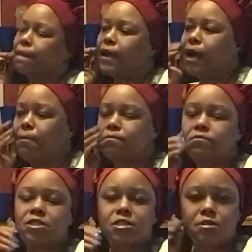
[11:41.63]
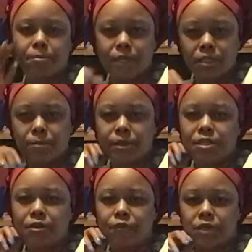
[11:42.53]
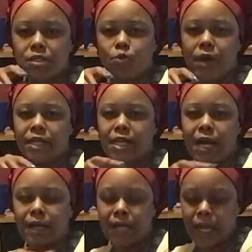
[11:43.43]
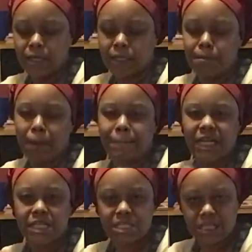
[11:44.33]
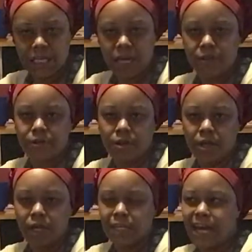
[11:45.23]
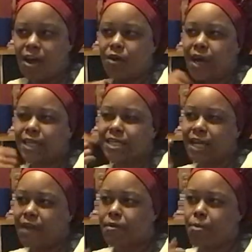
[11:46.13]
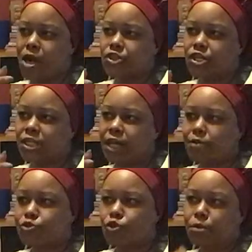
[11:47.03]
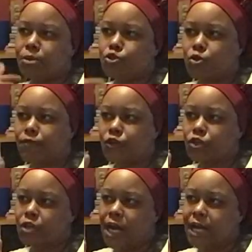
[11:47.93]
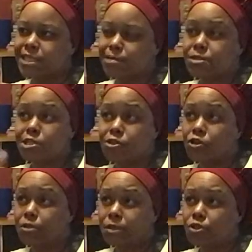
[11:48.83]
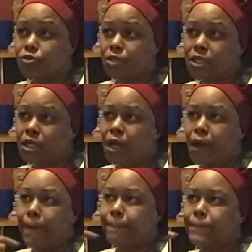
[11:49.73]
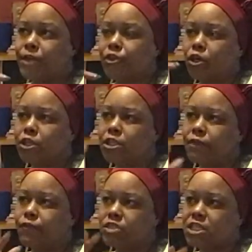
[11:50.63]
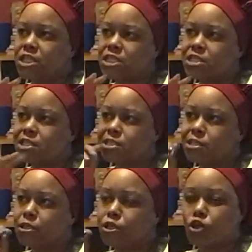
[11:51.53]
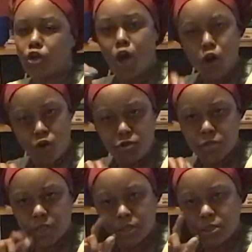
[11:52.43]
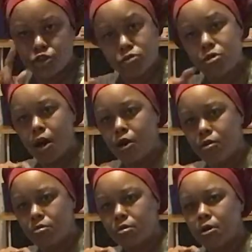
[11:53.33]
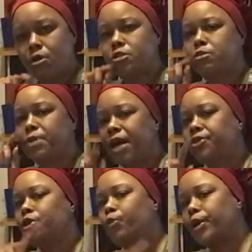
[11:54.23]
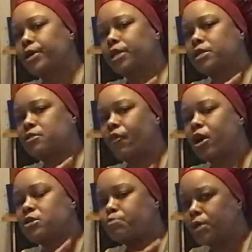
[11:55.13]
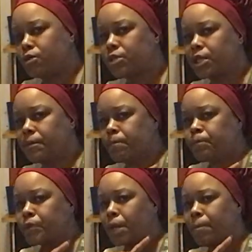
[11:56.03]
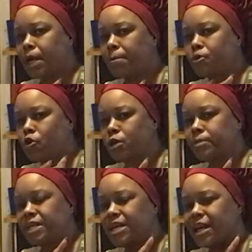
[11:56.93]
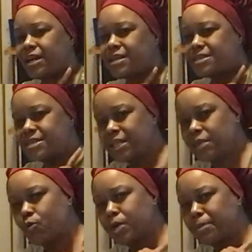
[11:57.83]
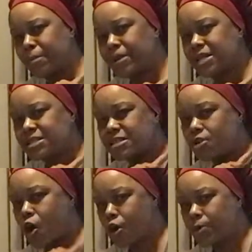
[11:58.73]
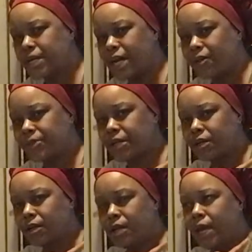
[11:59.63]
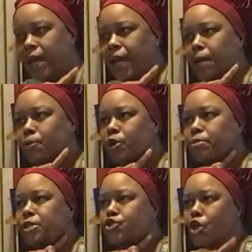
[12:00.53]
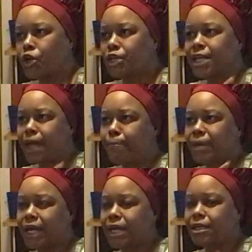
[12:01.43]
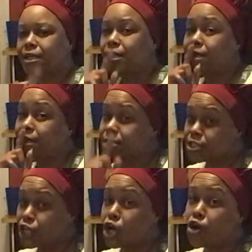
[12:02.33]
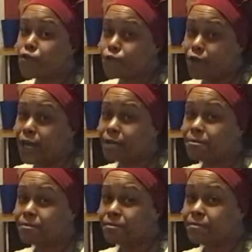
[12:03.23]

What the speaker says: I'm just gonna be a little bit different in the way that I kind of get my beds together. Now I did have a project that I was going to be doing for you guys. I'm still going to be doing it, but the only difference is it's a little cold and a little too cold to be out there working as far as building. But I'm going to be extending one of my beds that's already out there, and I'm going to be turning that bed into a cold frame.